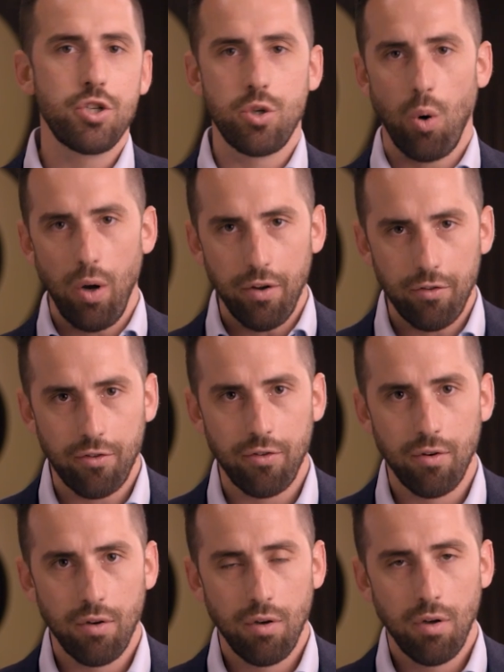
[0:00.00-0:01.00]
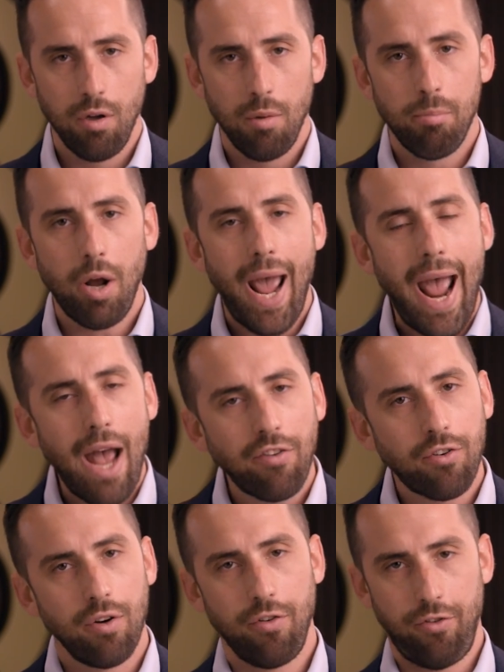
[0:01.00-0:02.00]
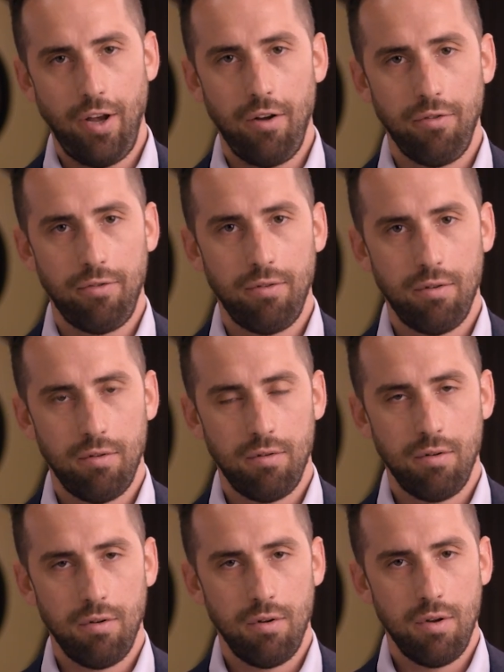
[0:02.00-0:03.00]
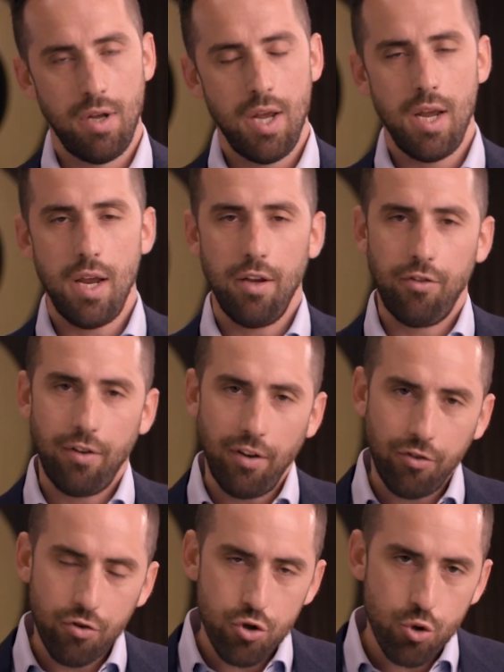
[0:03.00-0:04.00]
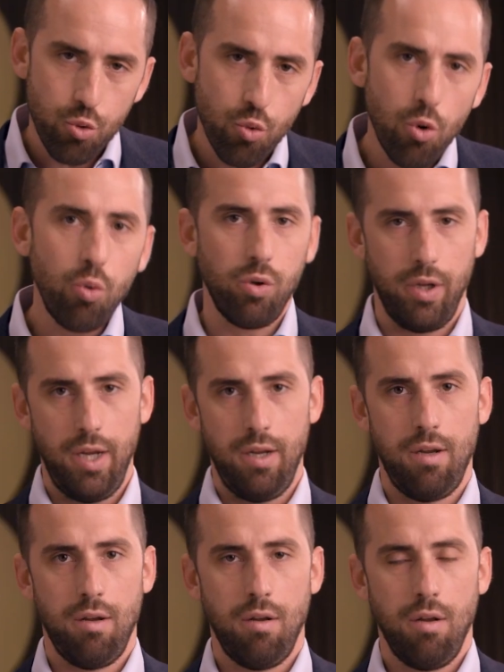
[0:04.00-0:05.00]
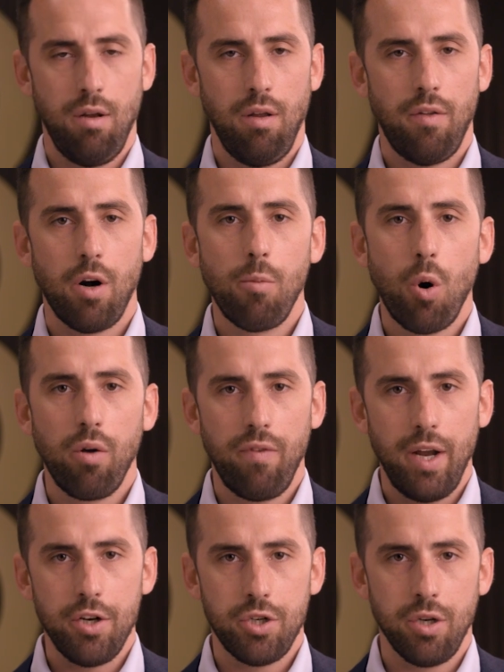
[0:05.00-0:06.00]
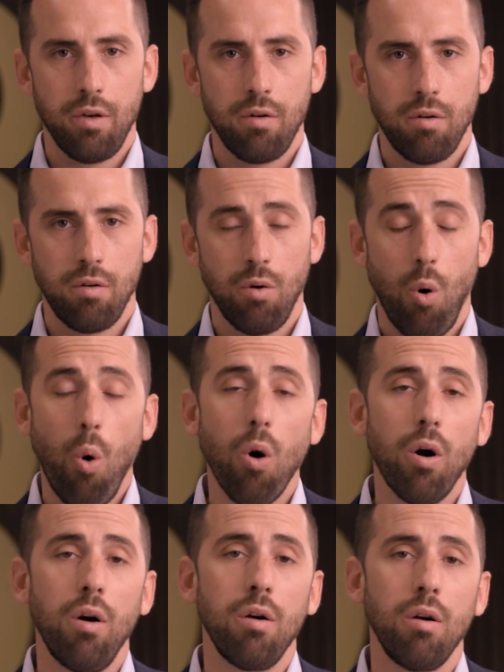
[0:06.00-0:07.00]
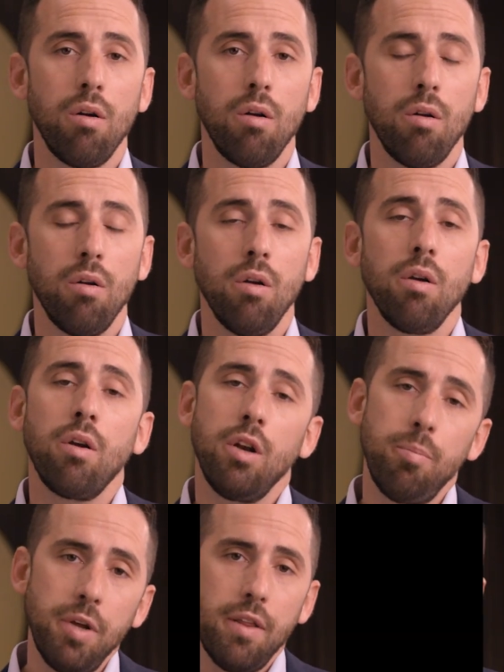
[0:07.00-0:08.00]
choice. But ask yourself, is this truly their motivation? Or could it be